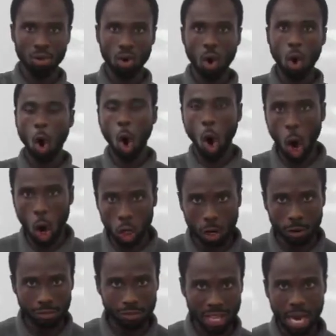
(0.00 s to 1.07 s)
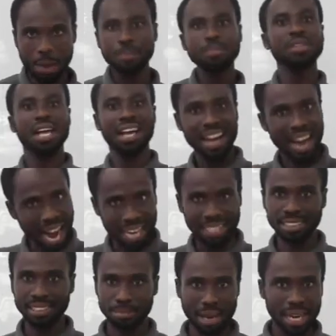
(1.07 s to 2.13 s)
or all of them are
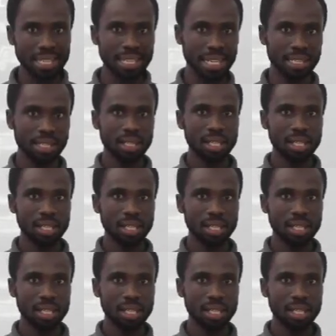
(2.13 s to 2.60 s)
demanded.